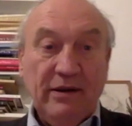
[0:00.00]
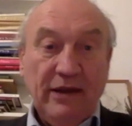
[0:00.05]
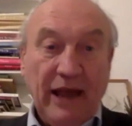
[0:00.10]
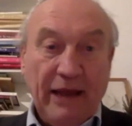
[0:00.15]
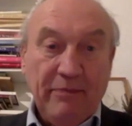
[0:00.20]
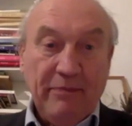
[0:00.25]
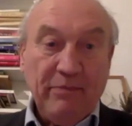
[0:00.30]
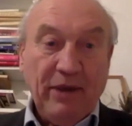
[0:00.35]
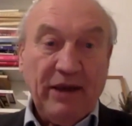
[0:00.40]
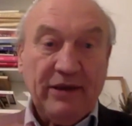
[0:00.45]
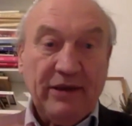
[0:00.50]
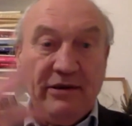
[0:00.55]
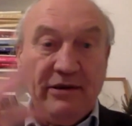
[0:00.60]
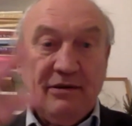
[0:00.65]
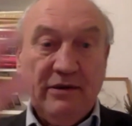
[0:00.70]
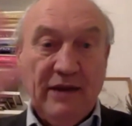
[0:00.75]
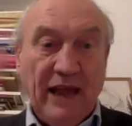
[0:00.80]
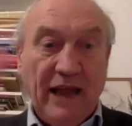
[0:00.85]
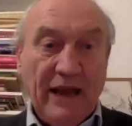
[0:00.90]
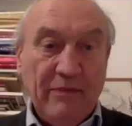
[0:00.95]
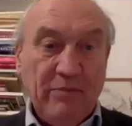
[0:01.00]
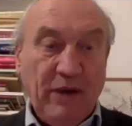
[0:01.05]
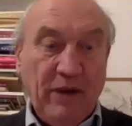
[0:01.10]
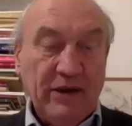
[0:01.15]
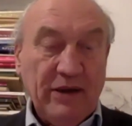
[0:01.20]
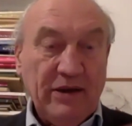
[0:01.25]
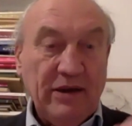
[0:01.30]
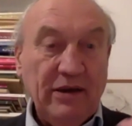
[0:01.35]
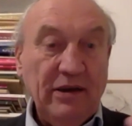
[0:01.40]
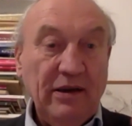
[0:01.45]
that pattern, that
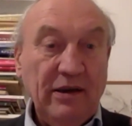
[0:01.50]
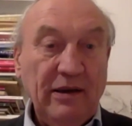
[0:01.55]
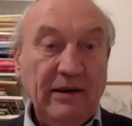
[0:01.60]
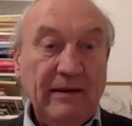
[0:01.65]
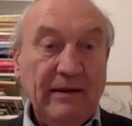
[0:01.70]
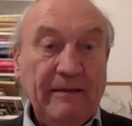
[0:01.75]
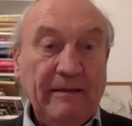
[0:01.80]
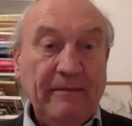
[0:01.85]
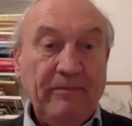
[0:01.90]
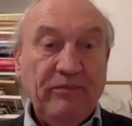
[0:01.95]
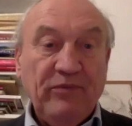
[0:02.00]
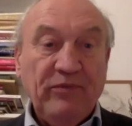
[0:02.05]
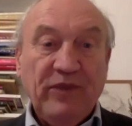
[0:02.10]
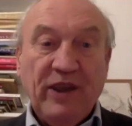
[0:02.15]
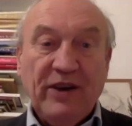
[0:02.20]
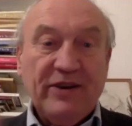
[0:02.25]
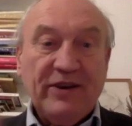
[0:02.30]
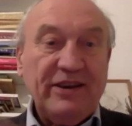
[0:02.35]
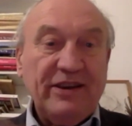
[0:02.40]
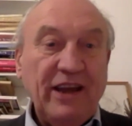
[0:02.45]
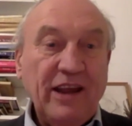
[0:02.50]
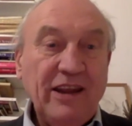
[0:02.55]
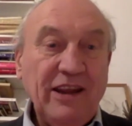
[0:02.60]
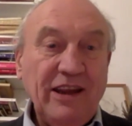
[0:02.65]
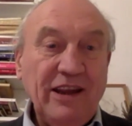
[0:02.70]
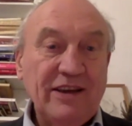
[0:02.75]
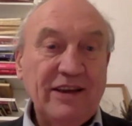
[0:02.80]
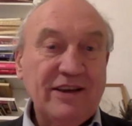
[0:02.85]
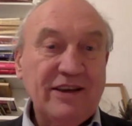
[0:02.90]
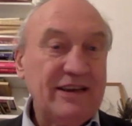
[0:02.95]
pattern. There is nothing
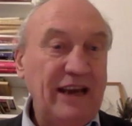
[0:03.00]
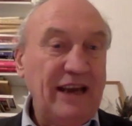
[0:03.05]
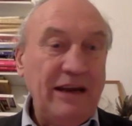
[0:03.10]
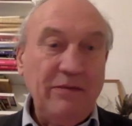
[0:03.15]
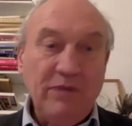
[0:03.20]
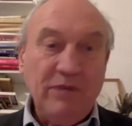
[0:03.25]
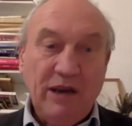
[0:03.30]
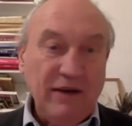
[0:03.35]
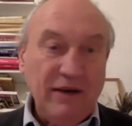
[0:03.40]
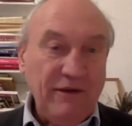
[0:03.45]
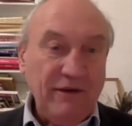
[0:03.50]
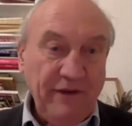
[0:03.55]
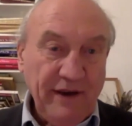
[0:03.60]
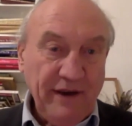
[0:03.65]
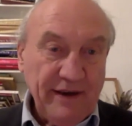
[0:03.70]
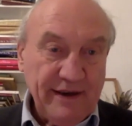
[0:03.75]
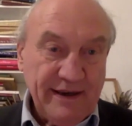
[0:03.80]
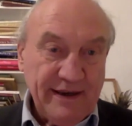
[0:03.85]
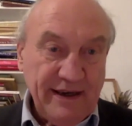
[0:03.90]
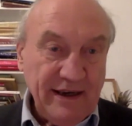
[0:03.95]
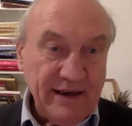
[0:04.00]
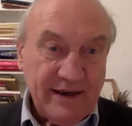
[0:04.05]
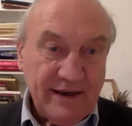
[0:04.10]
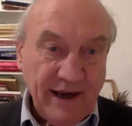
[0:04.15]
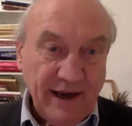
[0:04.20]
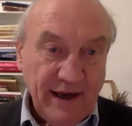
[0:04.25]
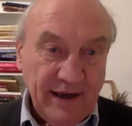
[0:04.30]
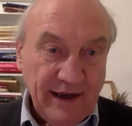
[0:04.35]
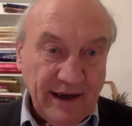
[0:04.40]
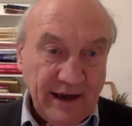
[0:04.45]
stable and fixed
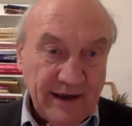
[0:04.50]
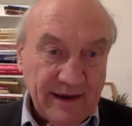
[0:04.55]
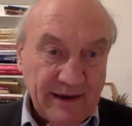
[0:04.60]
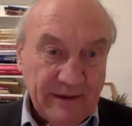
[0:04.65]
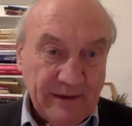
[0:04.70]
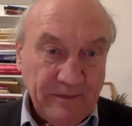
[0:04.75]
inside us.